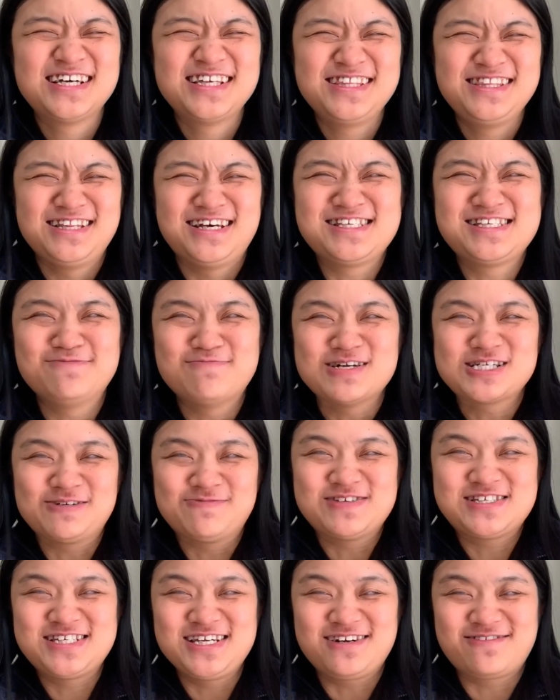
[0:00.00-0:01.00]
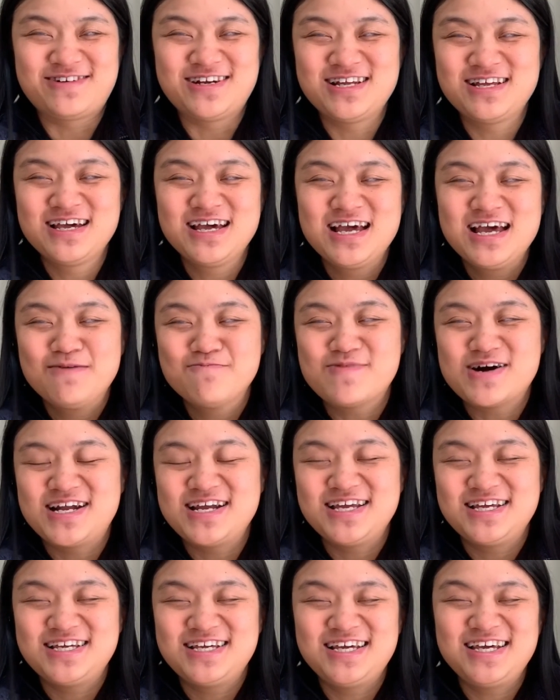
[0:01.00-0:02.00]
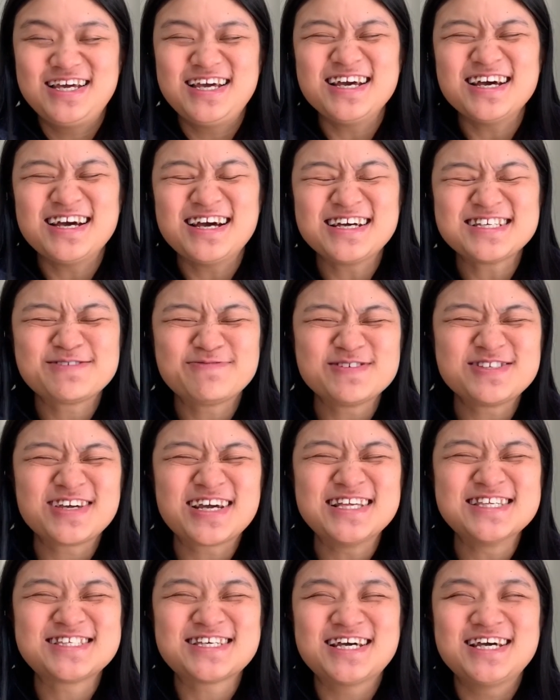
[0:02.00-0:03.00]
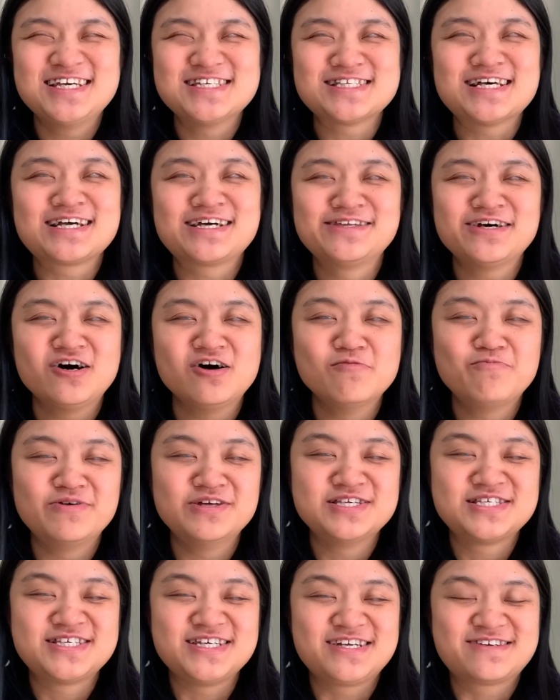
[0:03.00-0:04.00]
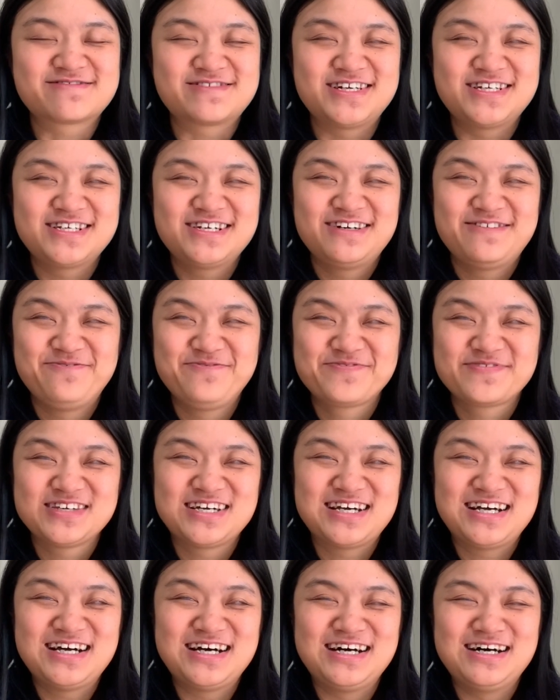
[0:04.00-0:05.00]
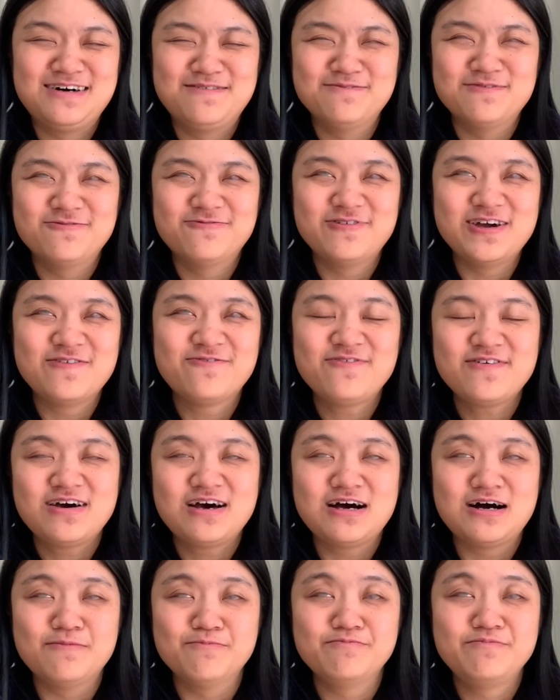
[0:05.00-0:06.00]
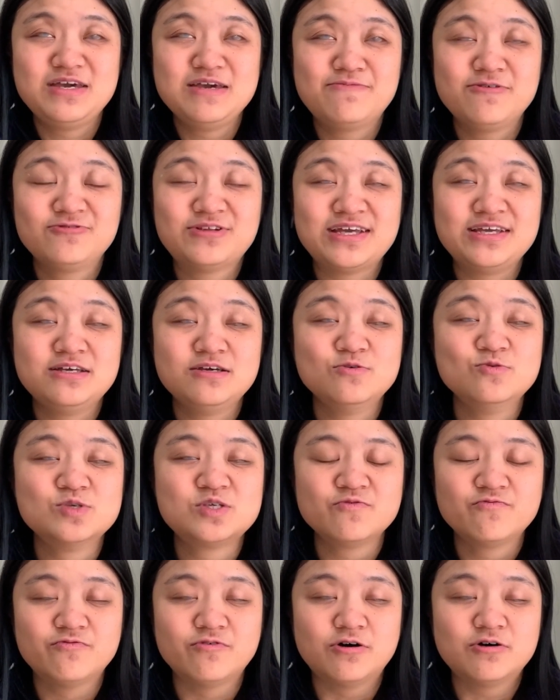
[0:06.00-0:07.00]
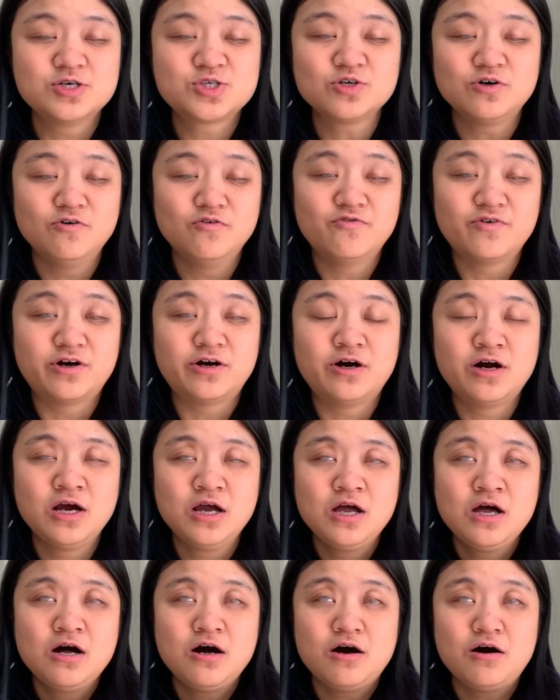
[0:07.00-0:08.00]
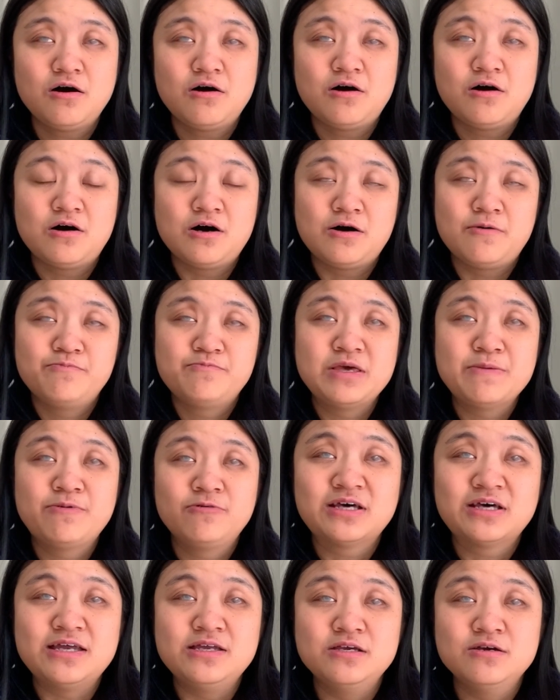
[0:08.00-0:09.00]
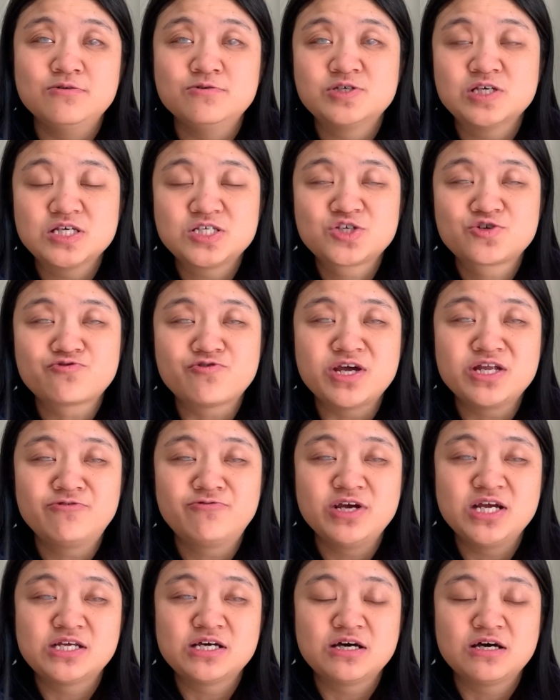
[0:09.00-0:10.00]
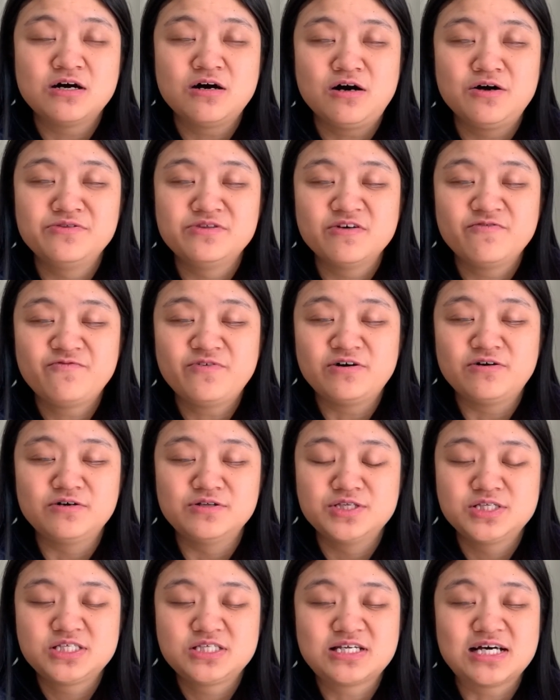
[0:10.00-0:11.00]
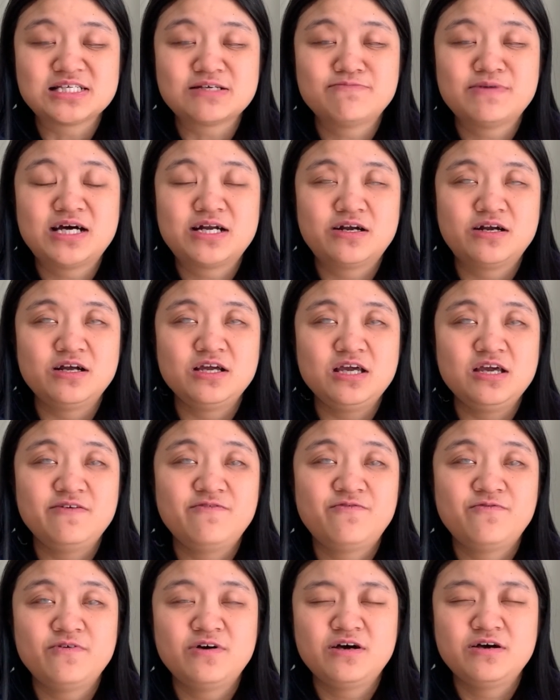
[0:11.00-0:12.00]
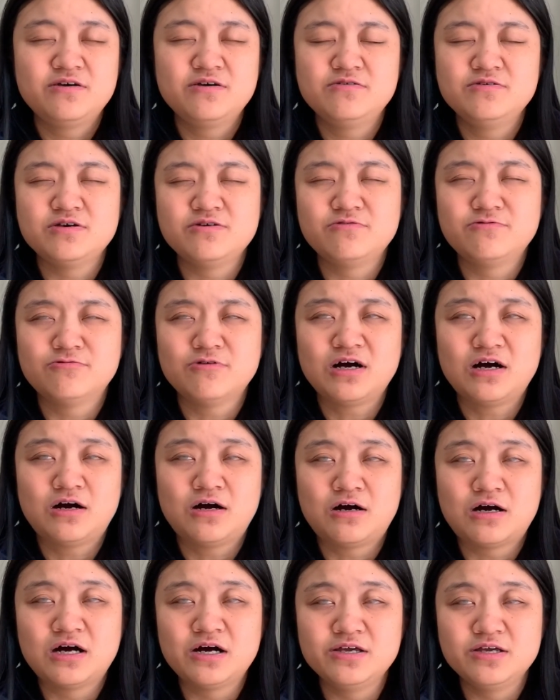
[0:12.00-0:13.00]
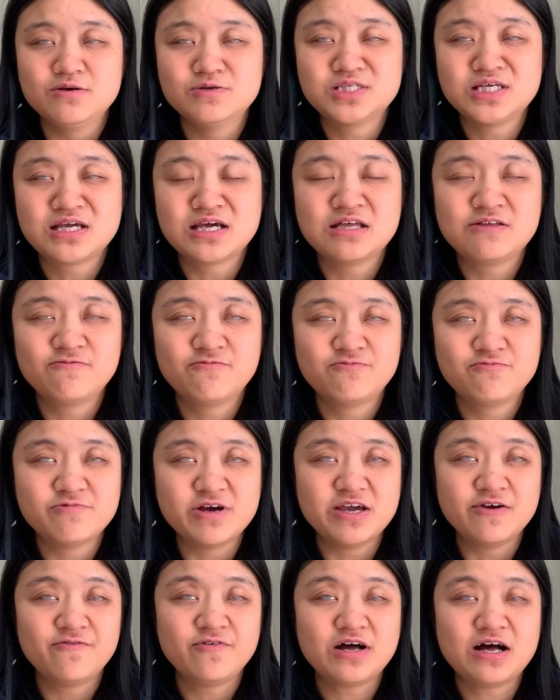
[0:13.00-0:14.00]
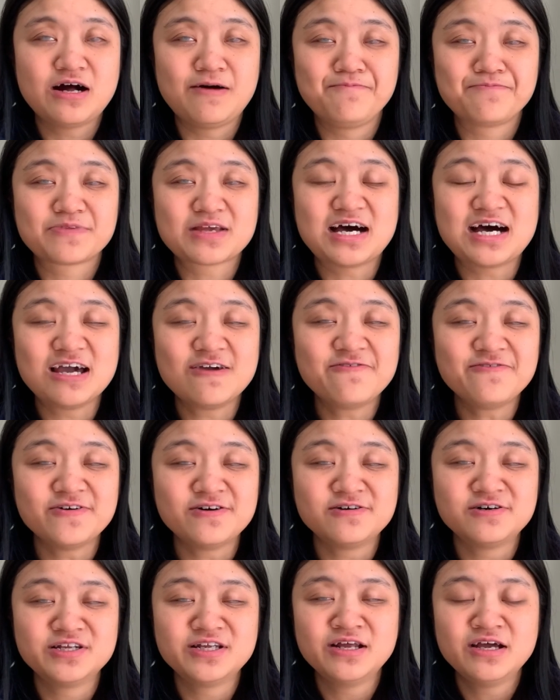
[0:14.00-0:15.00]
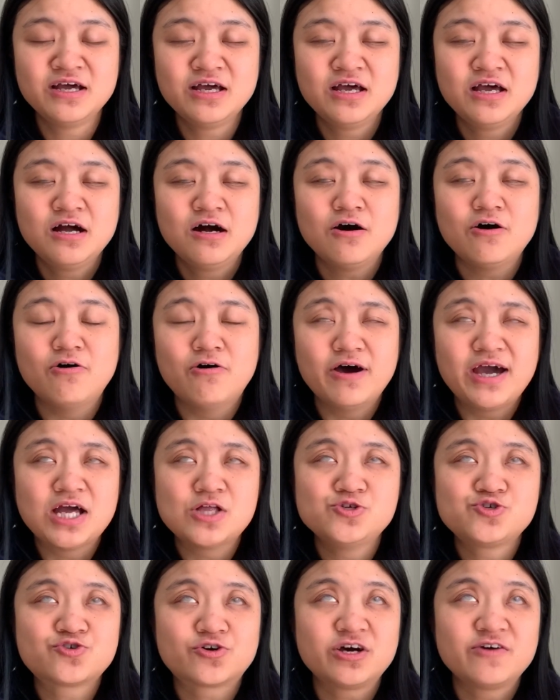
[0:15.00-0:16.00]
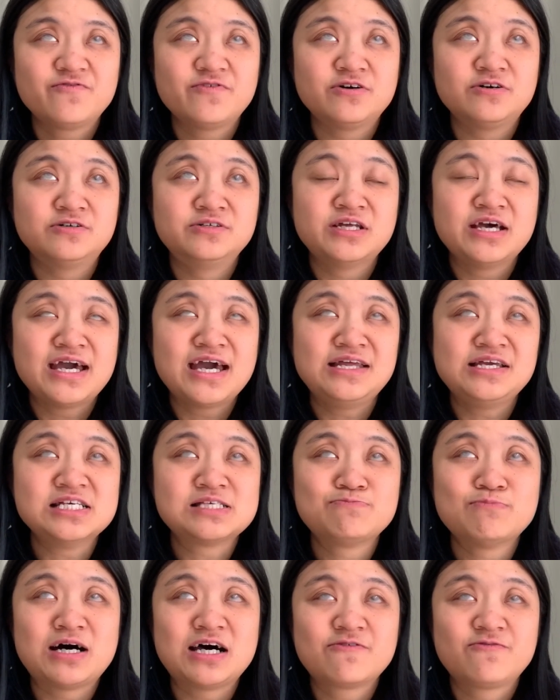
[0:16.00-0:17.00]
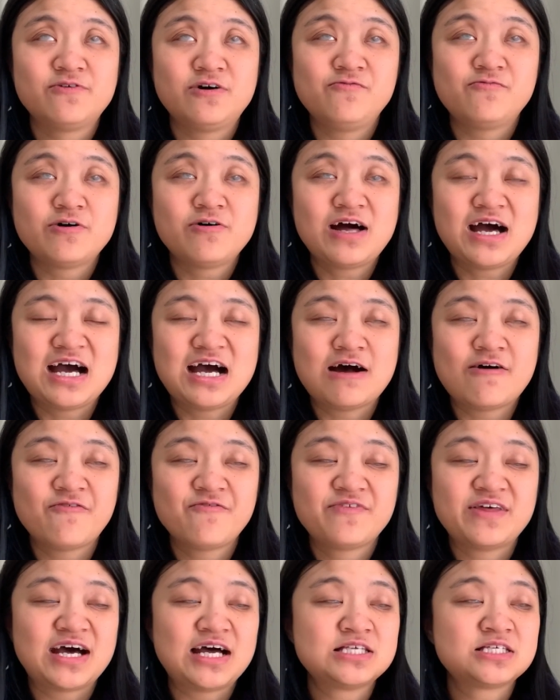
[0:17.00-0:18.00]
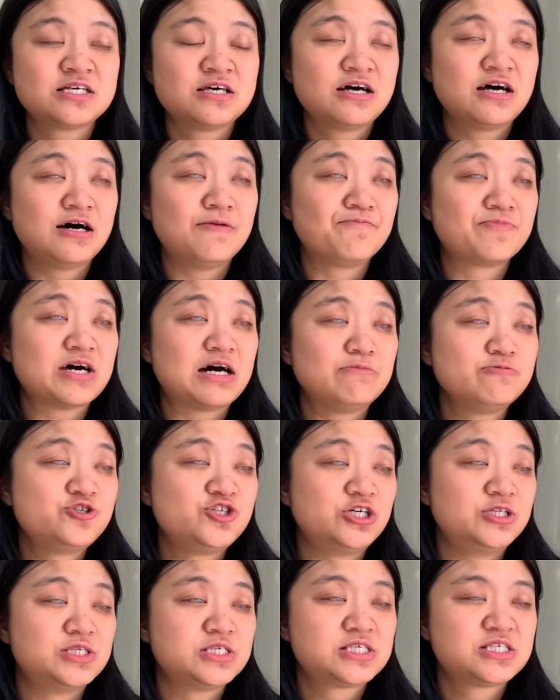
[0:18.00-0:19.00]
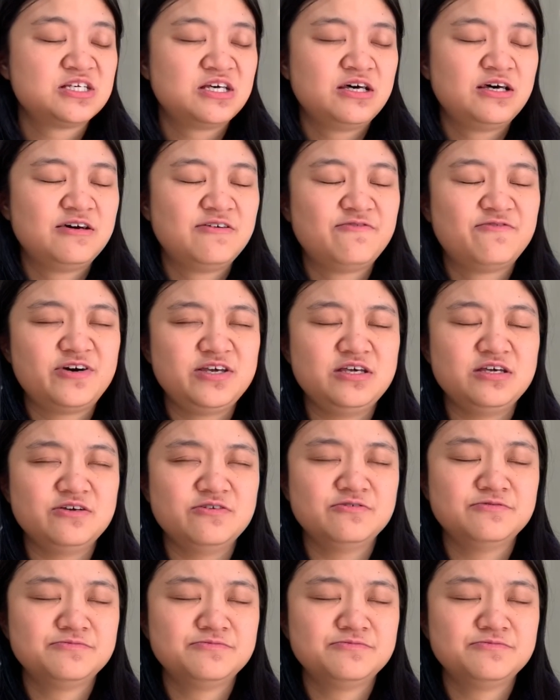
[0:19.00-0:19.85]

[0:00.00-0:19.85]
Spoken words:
Not so much of a secret, but I suppose I can say it's like an open secret with people that use voiceover or people use a screen reader on the phone. It doesn't matter if you are using it with iPhone or Android phone, any smartphone will have that options for you.